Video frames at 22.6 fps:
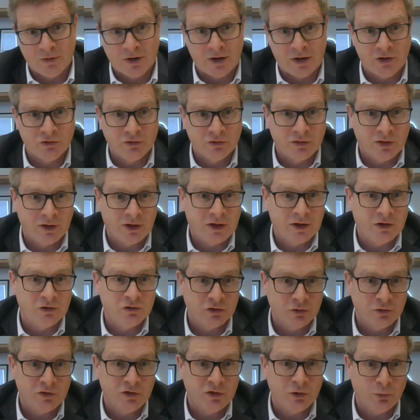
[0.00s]
And I do think in
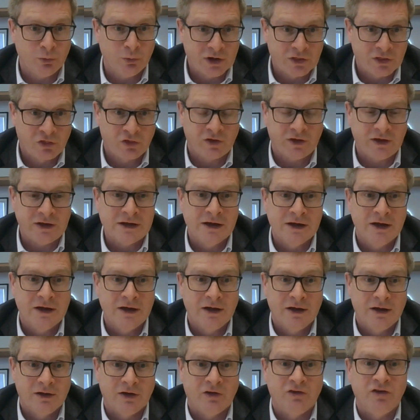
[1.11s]
June you will see
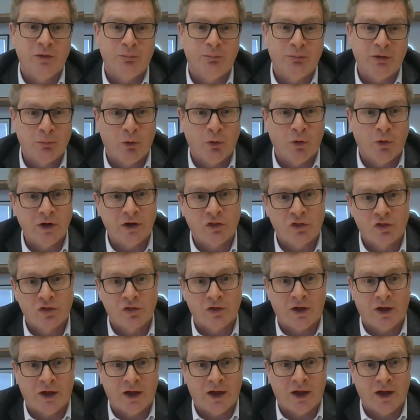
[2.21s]
the tipping points